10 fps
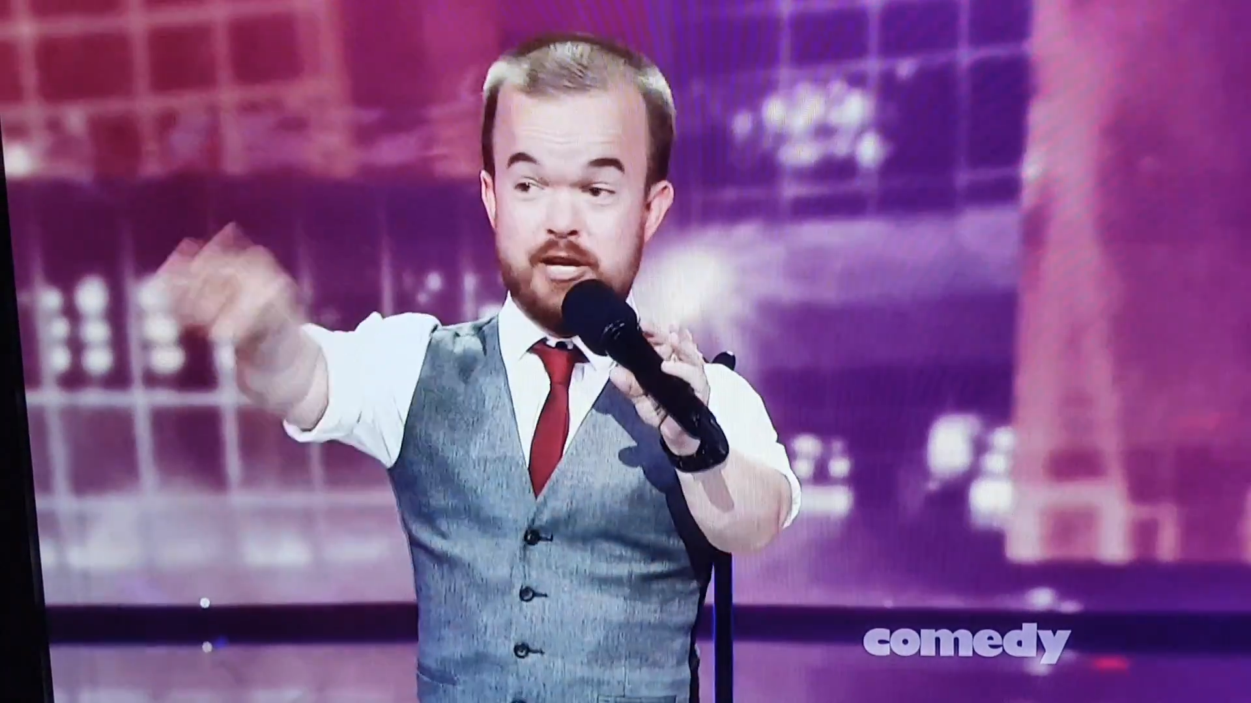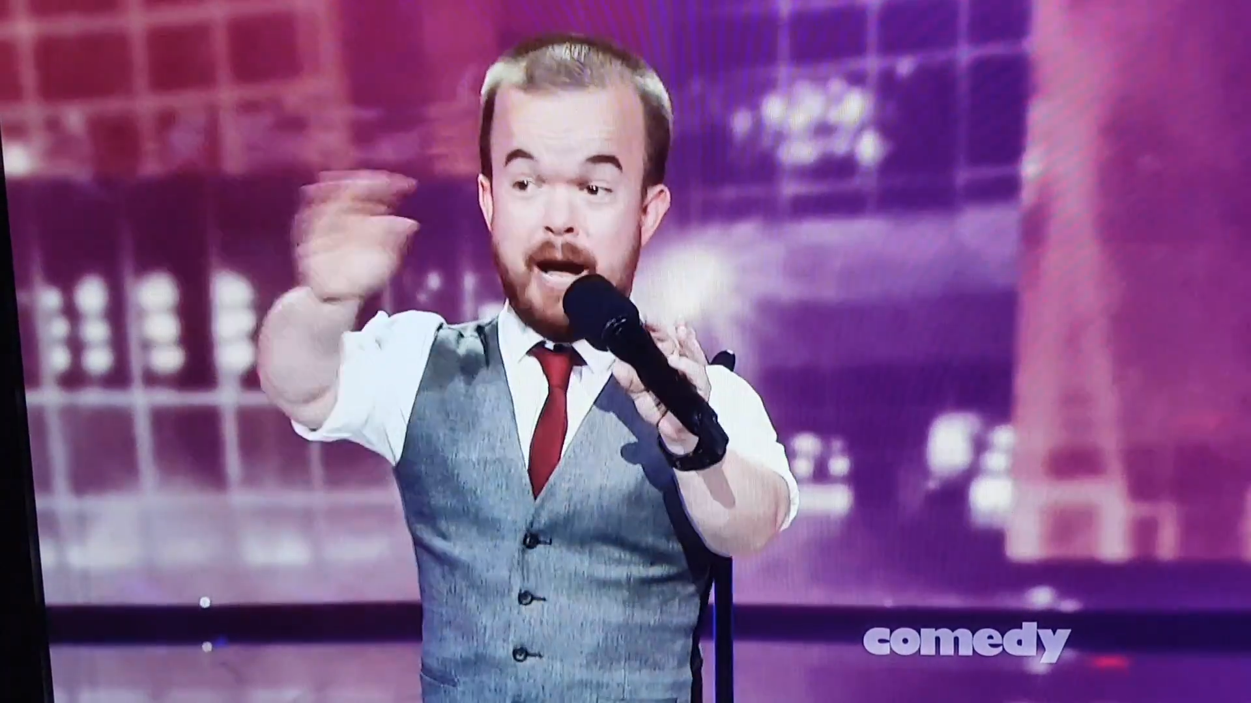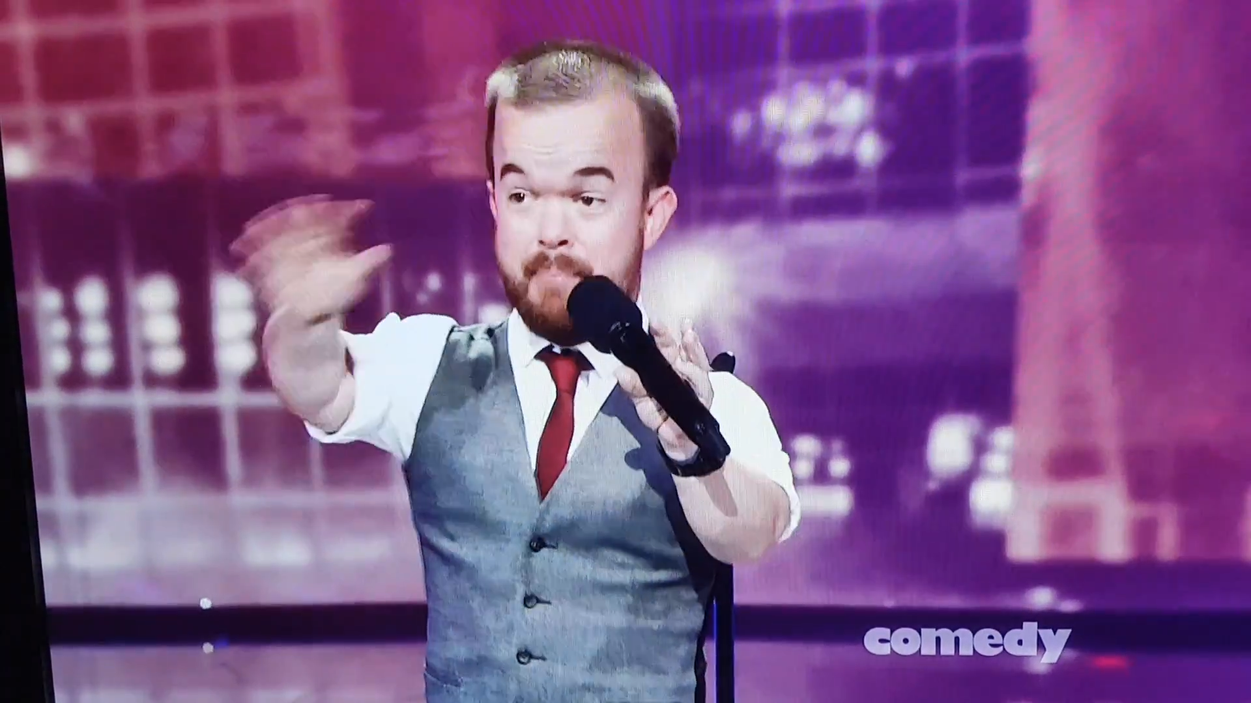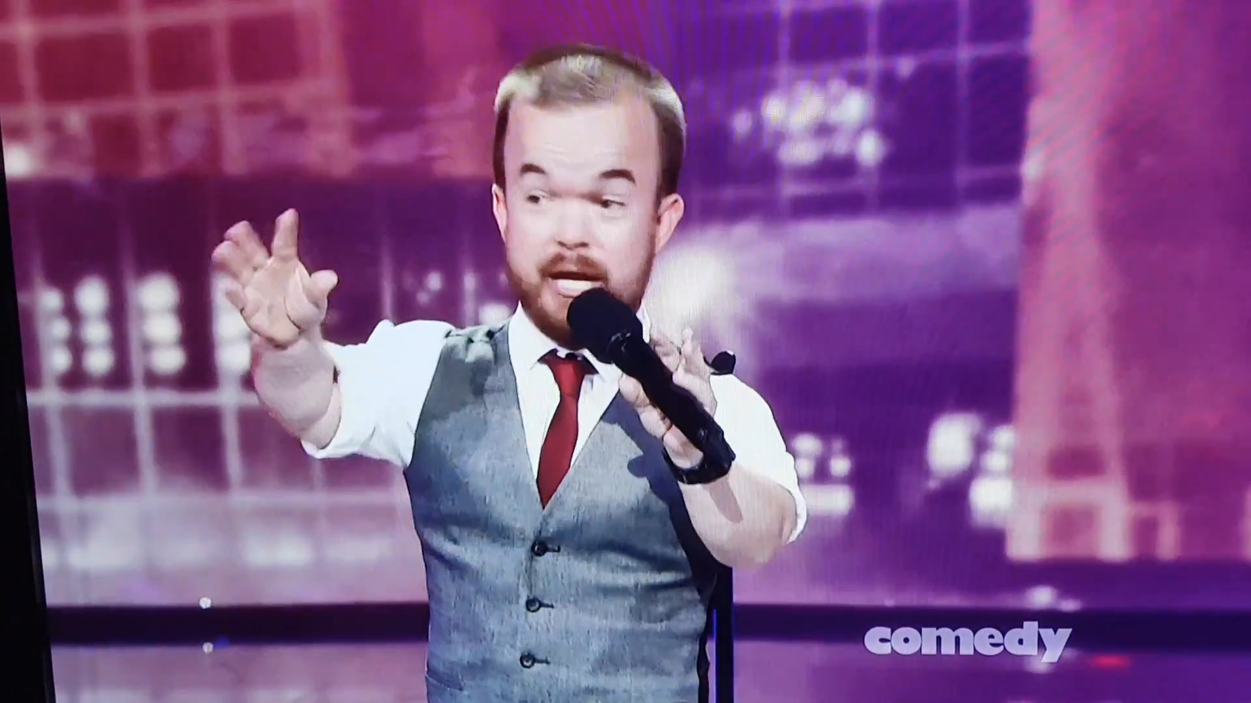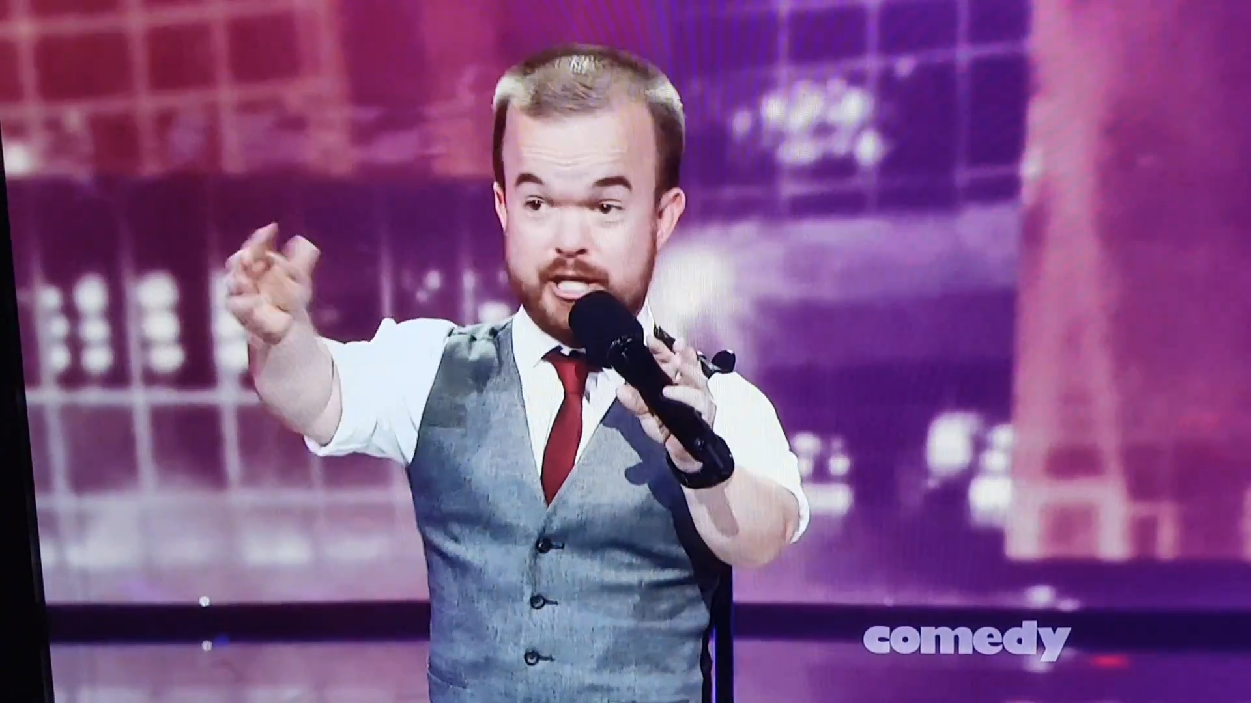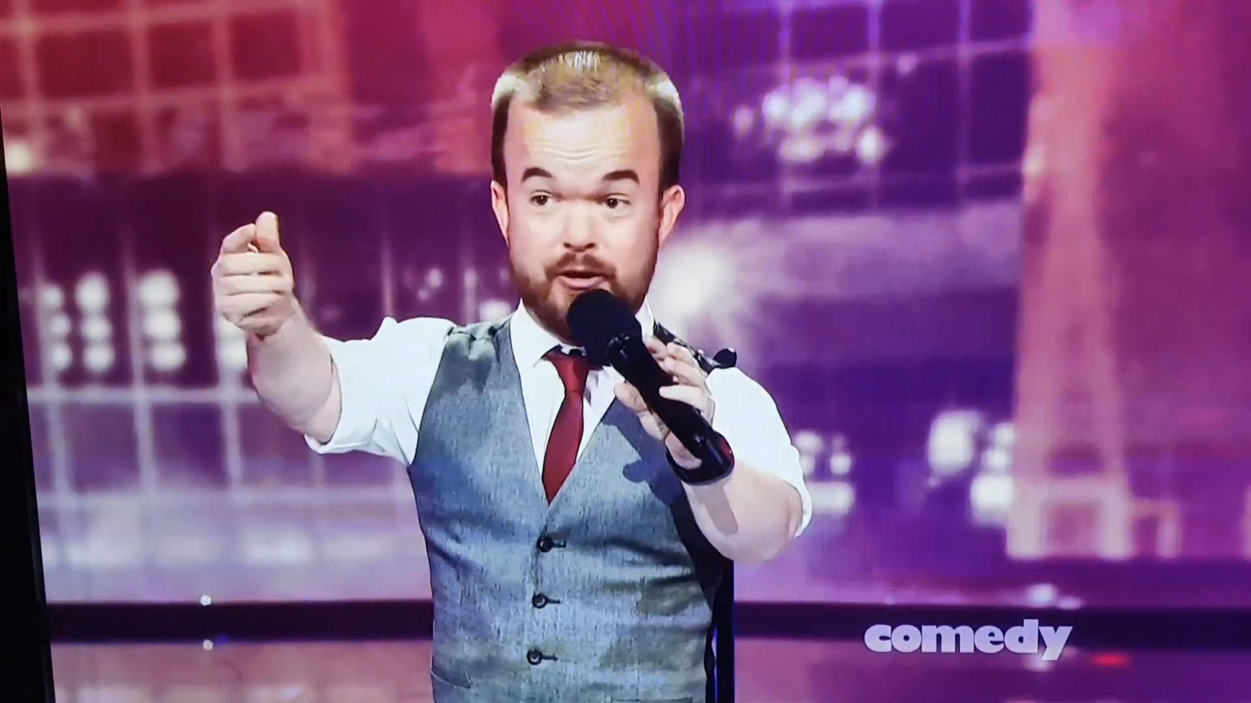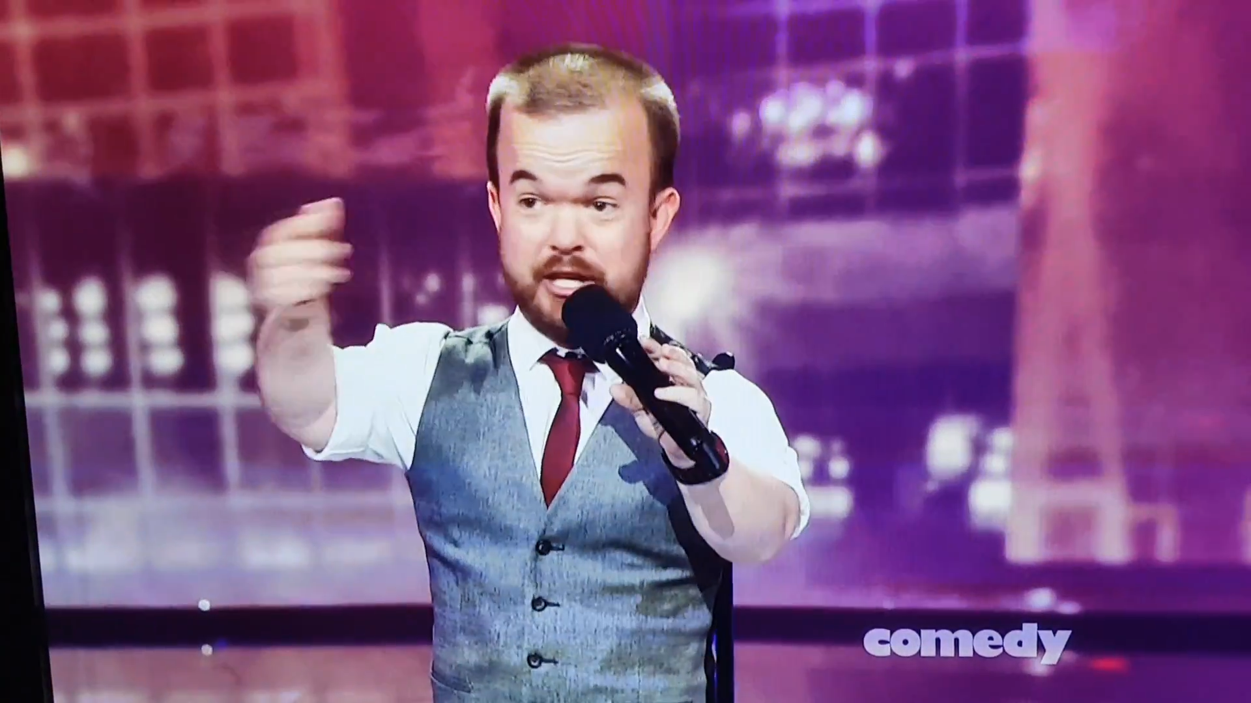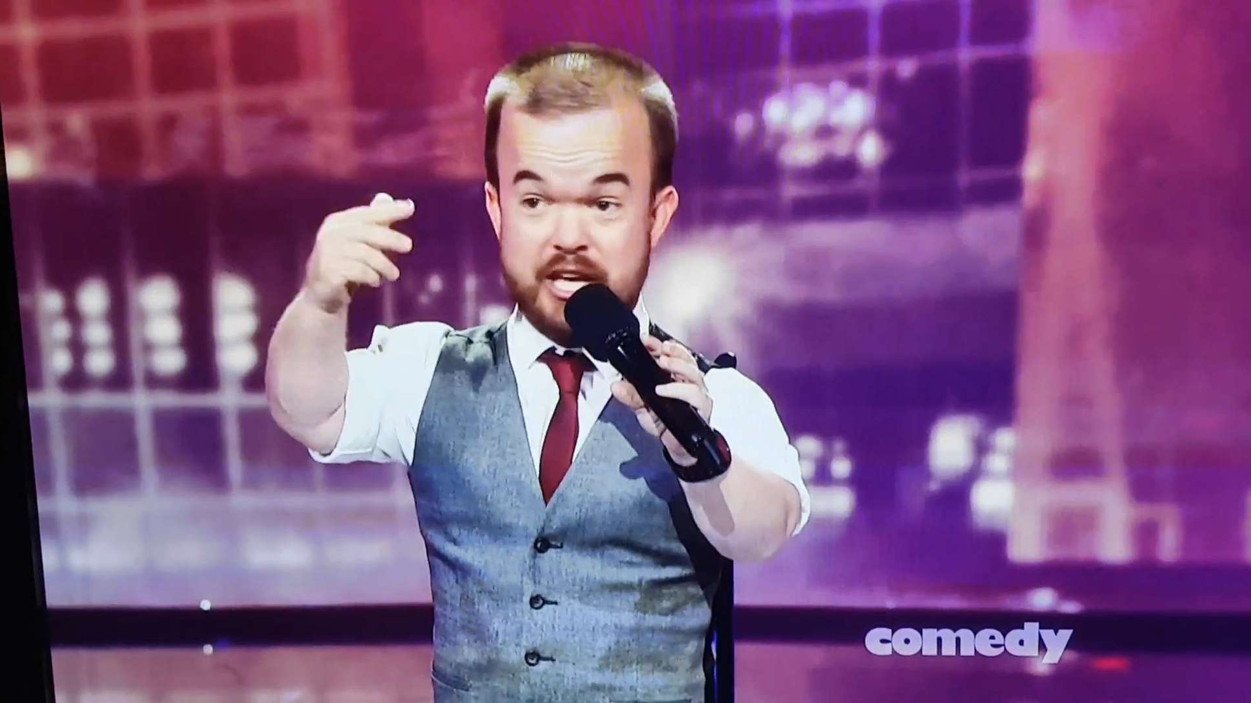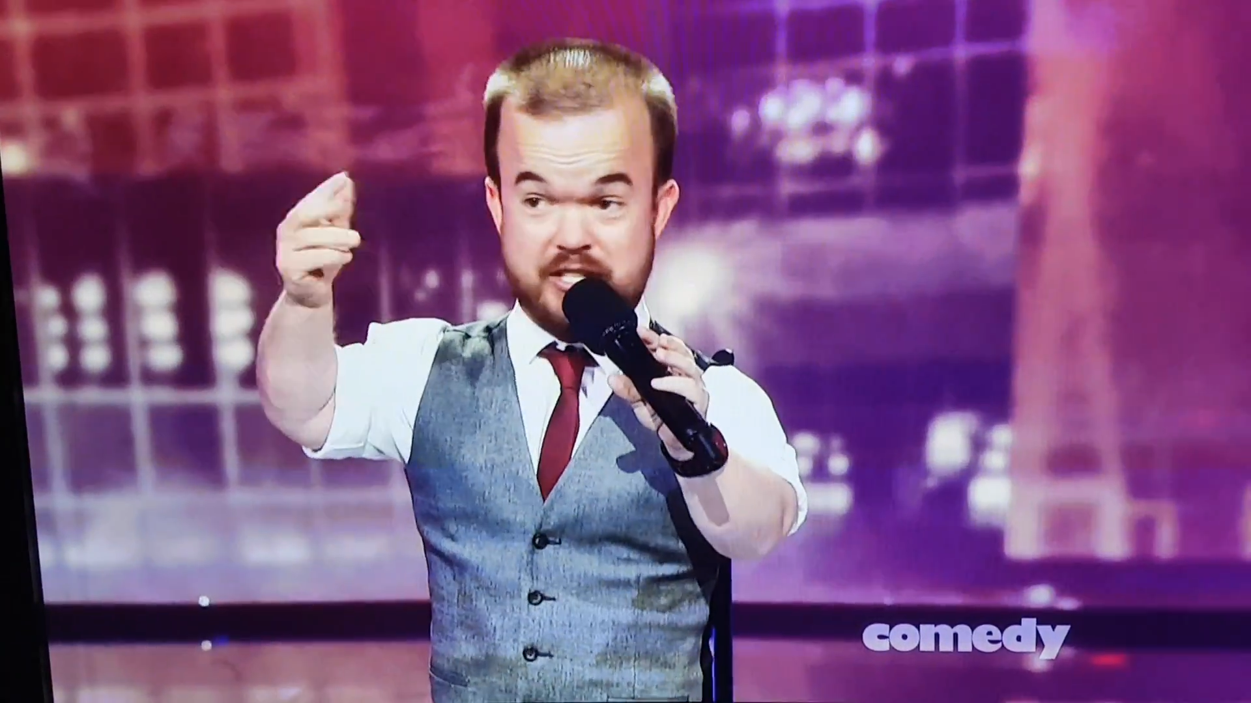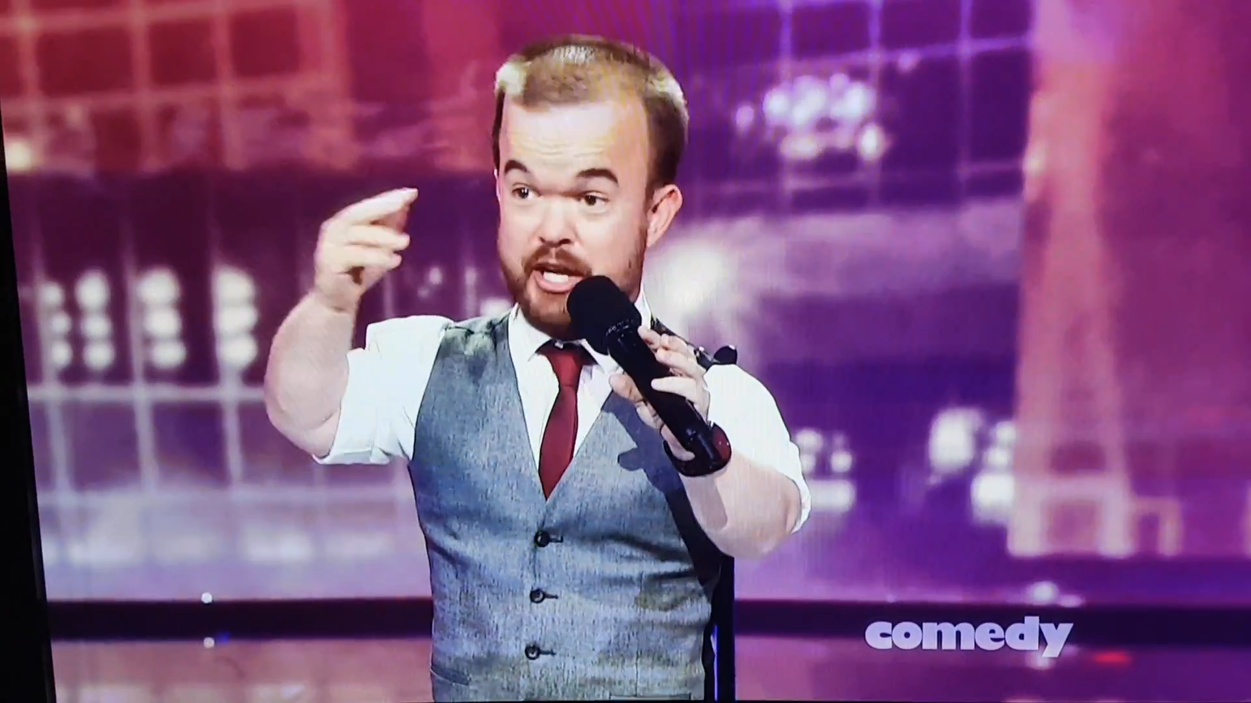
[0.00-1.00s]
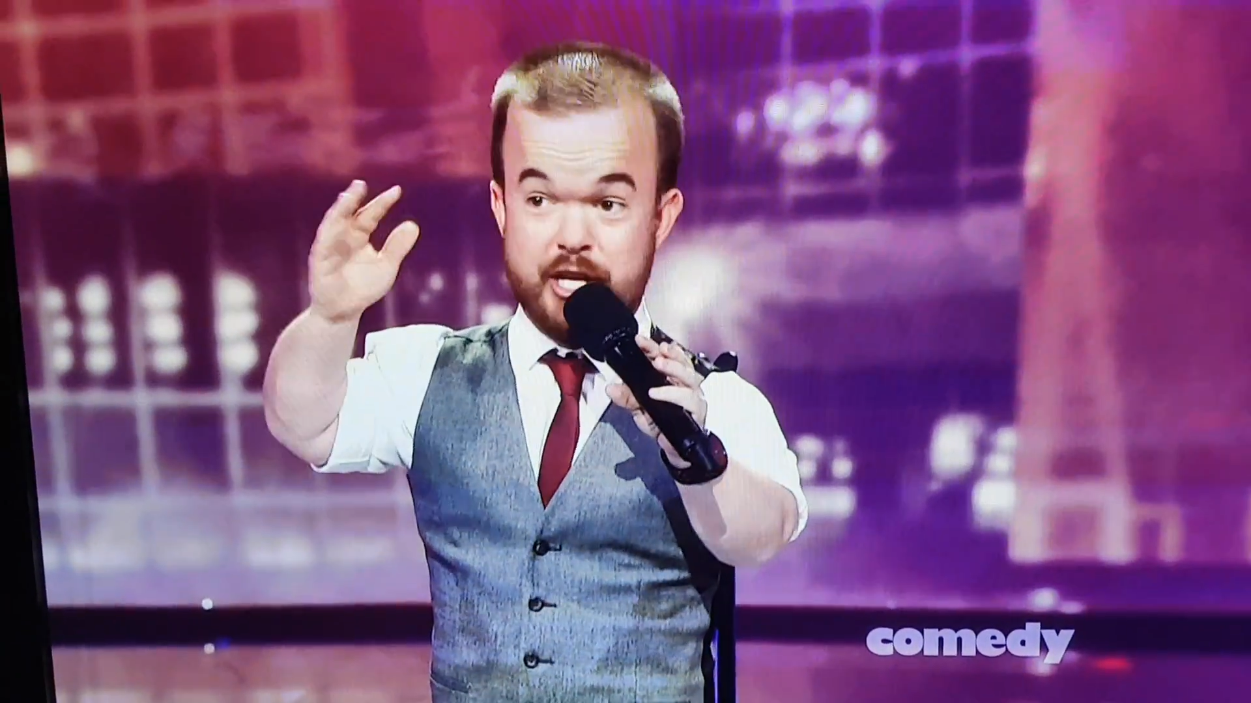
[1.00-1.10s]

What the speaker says: you're not picturing this